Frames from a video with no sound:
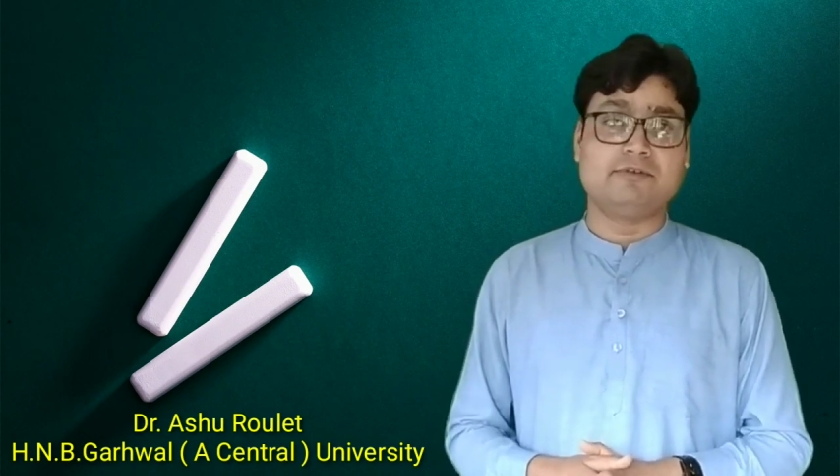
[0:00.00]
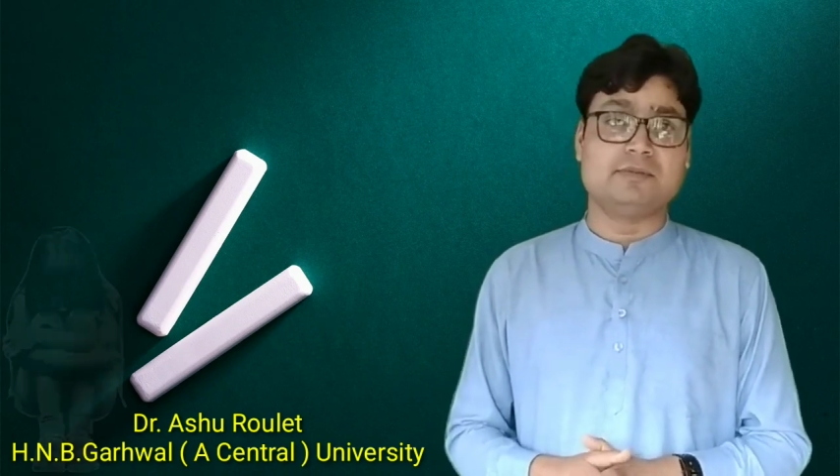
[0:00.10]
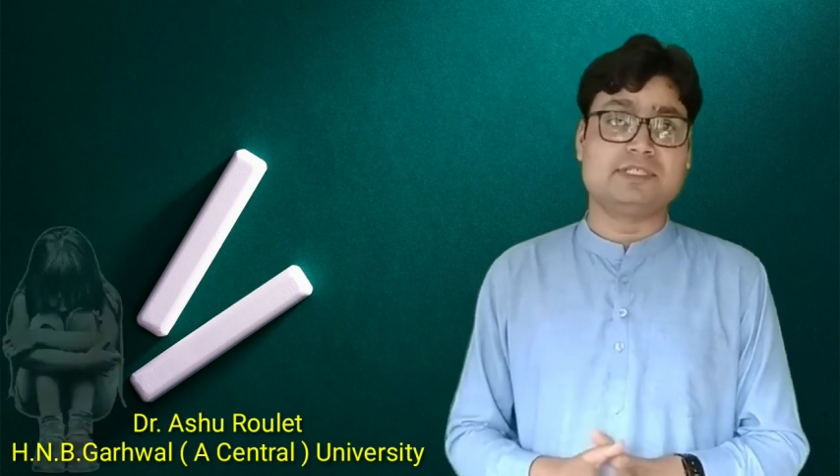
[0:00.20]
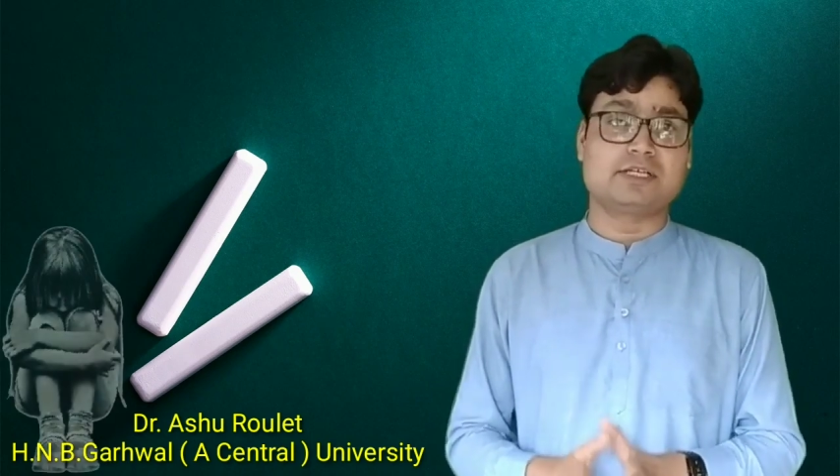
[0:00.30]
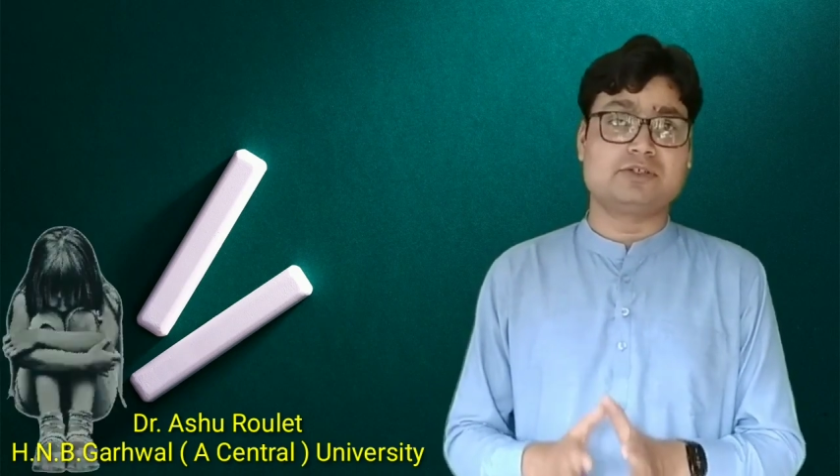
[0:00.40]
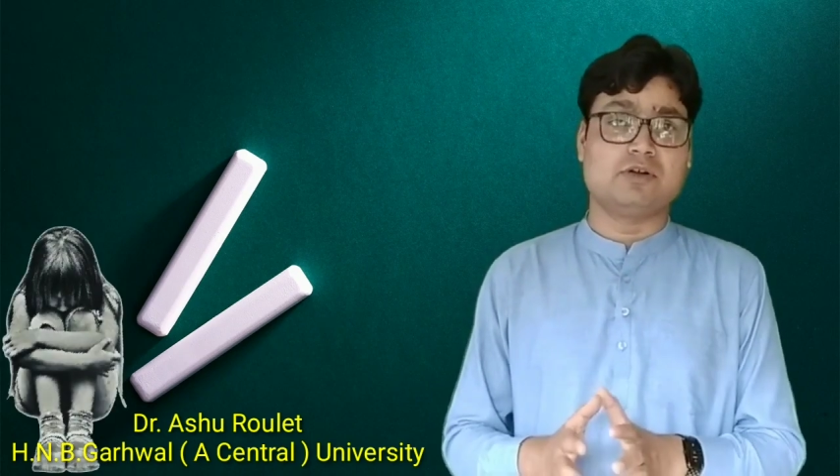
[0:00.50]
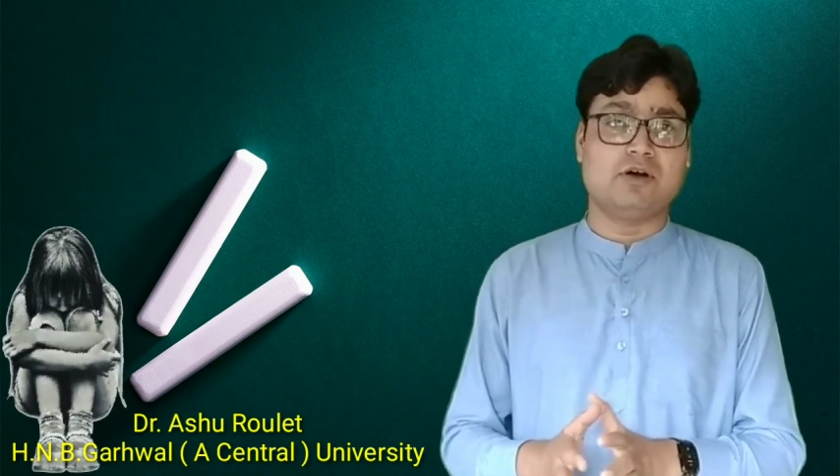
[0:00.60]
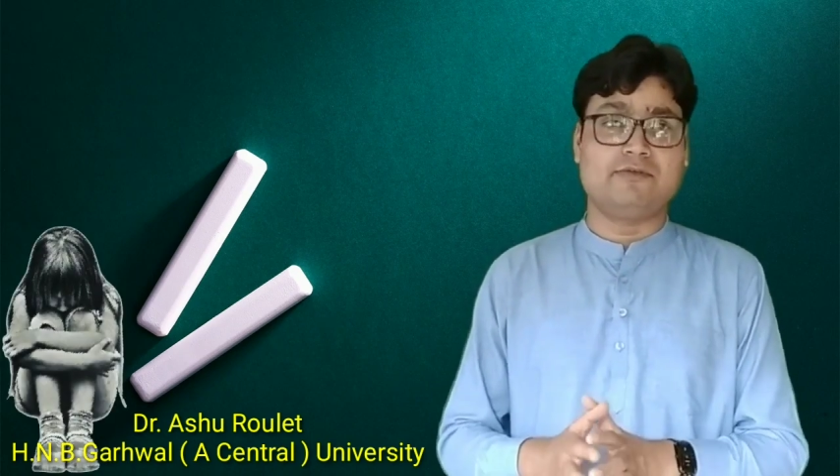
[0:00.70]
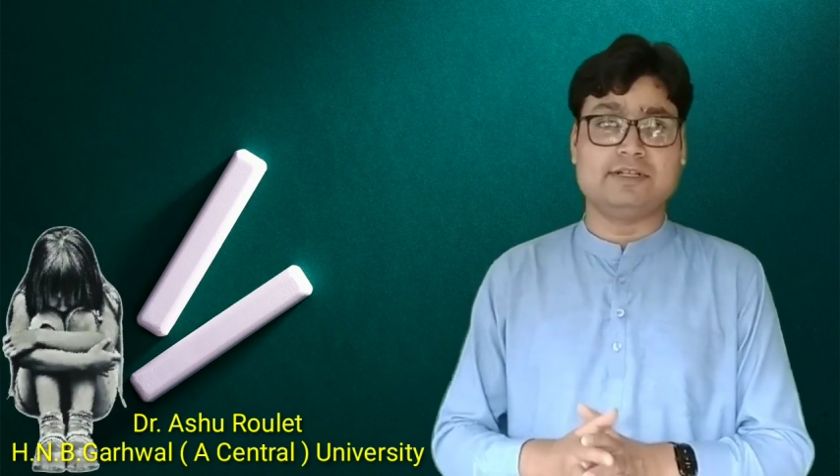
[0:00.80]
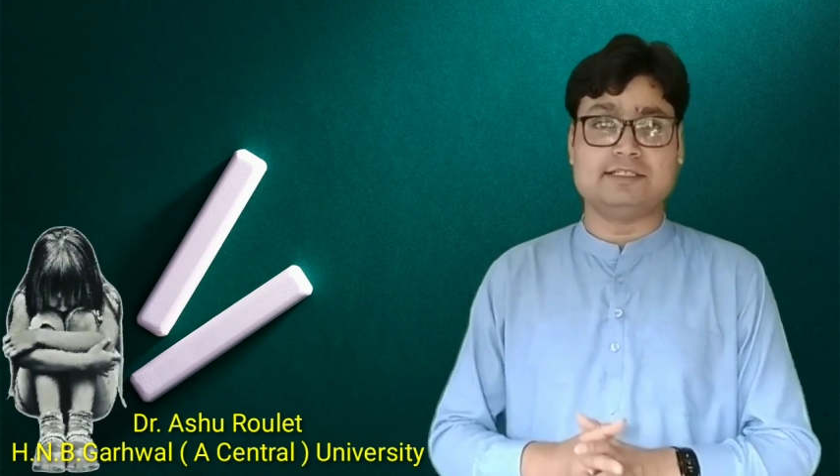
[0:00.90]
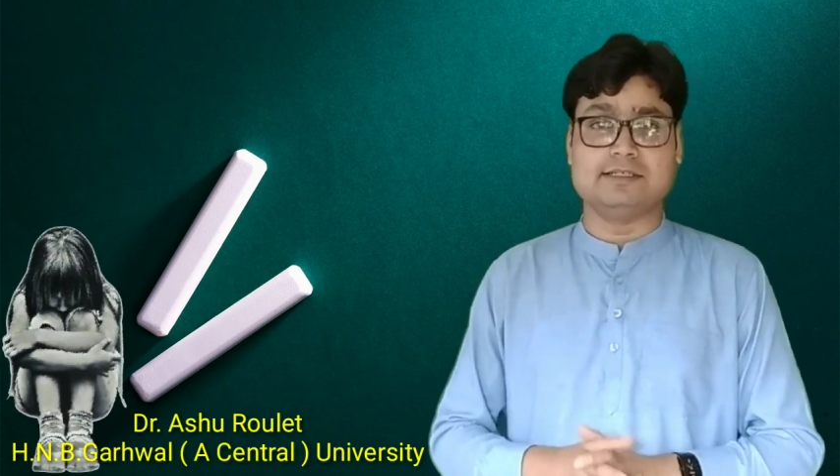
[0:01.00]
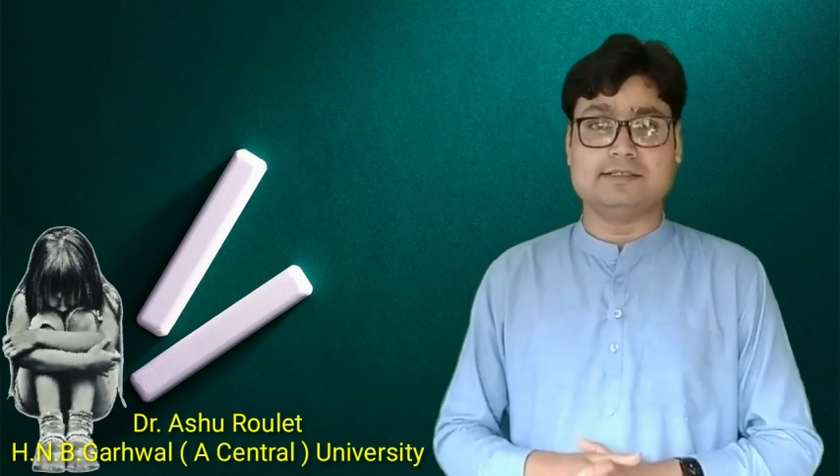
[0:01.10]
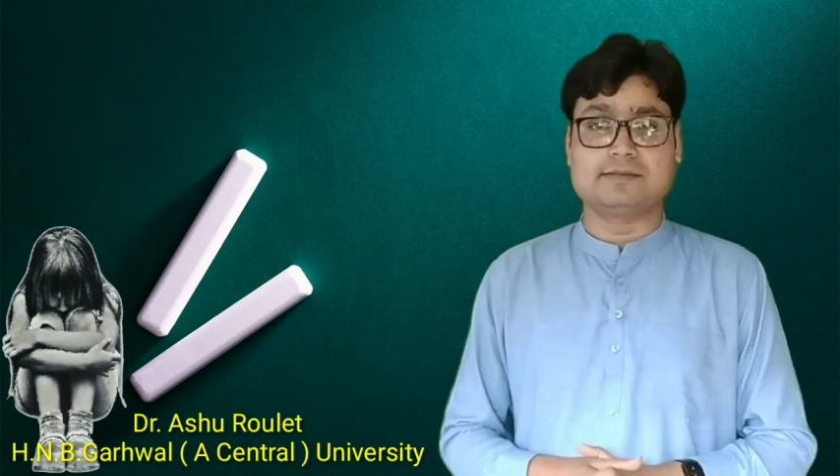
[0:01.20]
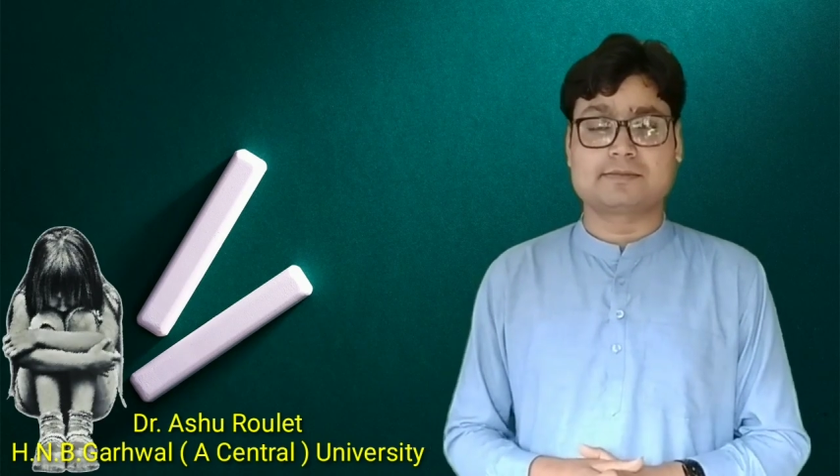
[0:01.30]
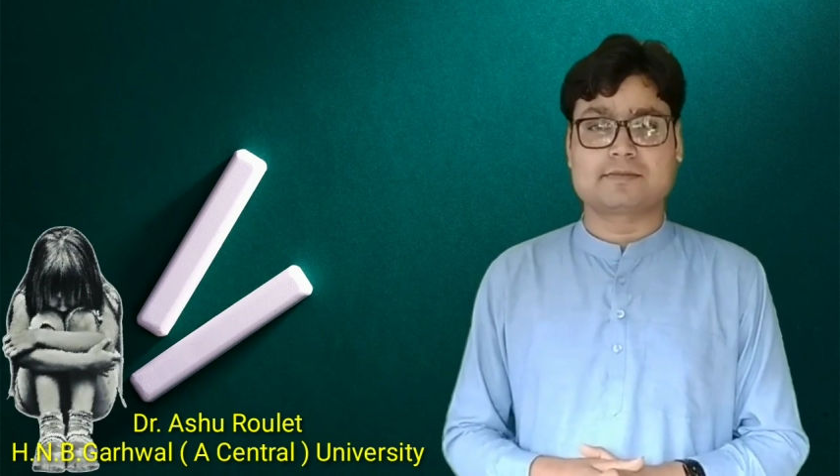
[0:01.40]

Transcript: from sexual offences.